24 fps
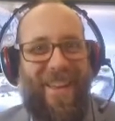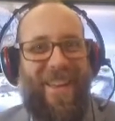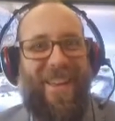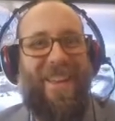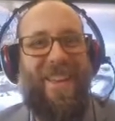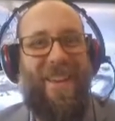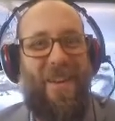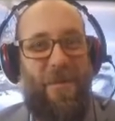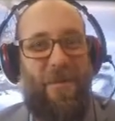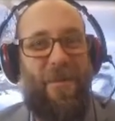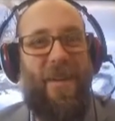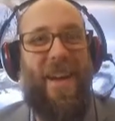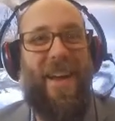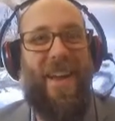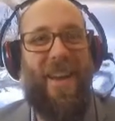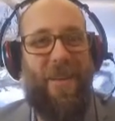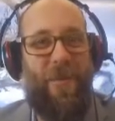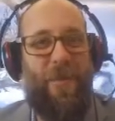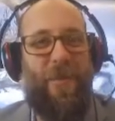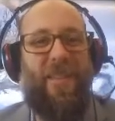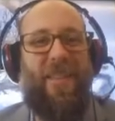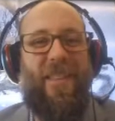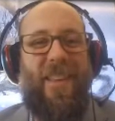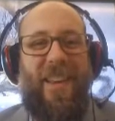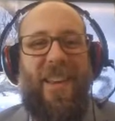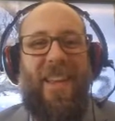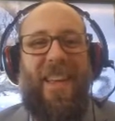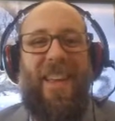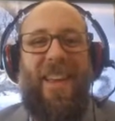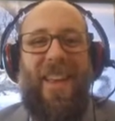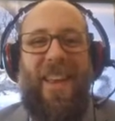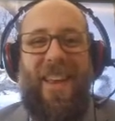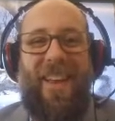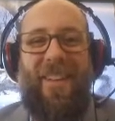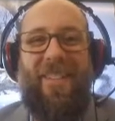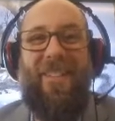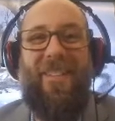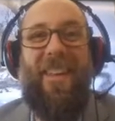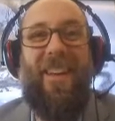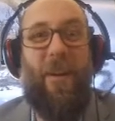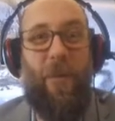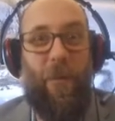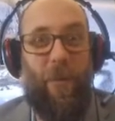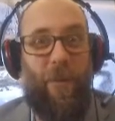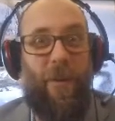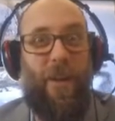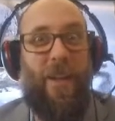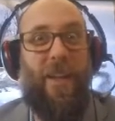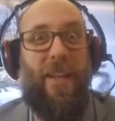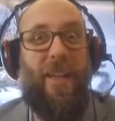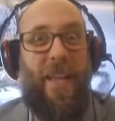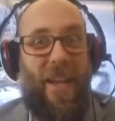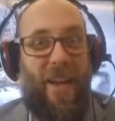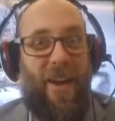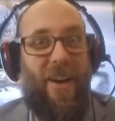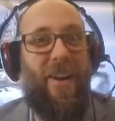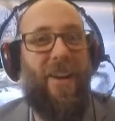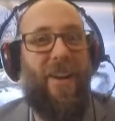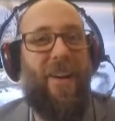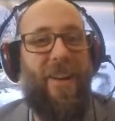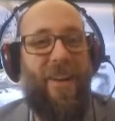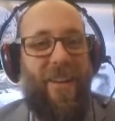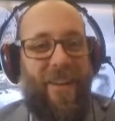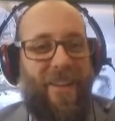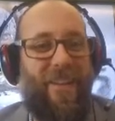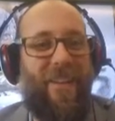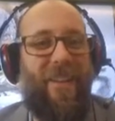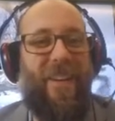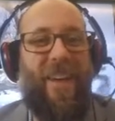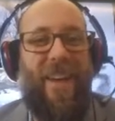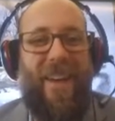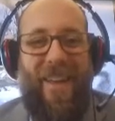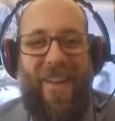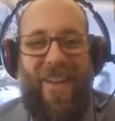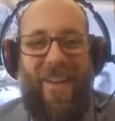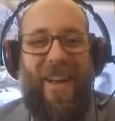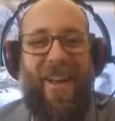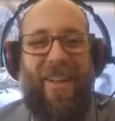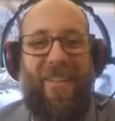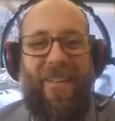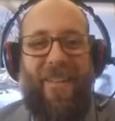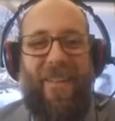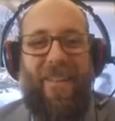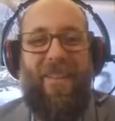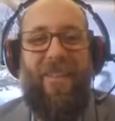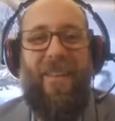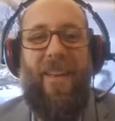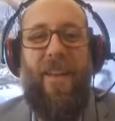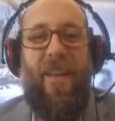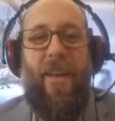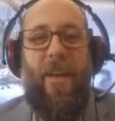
You mine obsidian and it's like really hard. Okay, you got this.